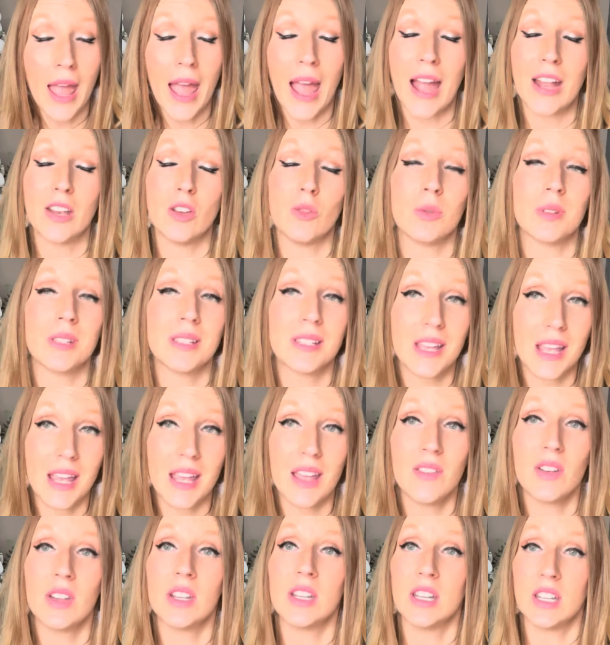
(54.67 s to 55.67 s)
and you'll
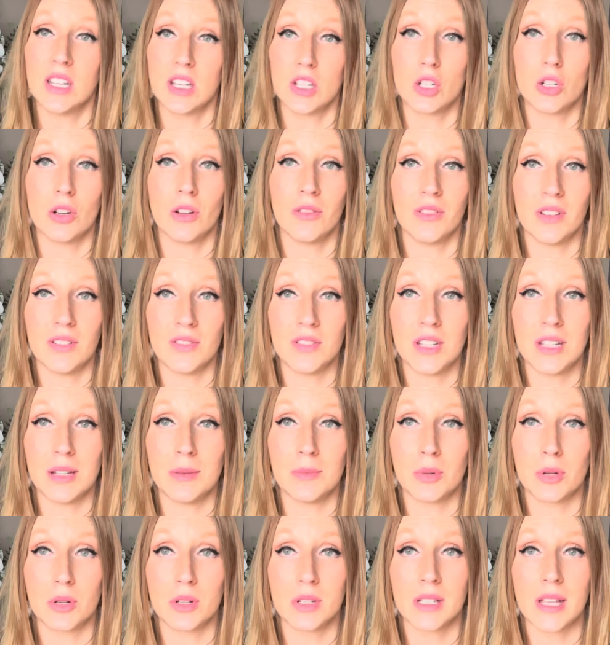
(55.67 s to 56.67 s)
save an additional
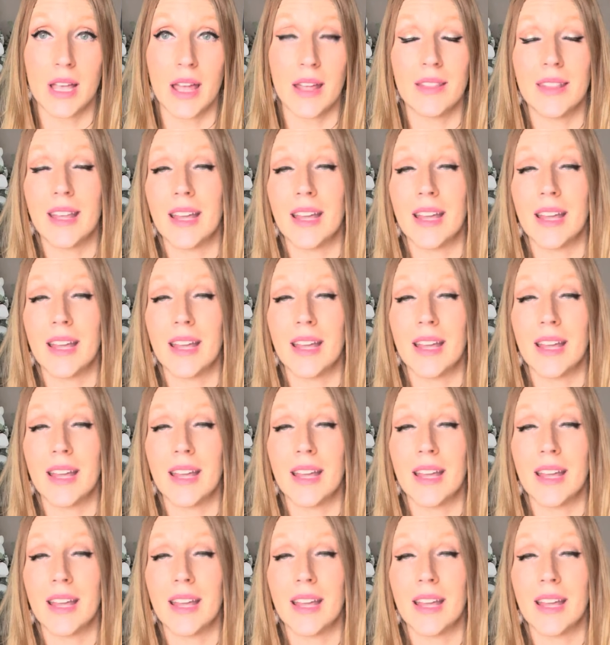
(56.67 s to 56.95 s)
15%.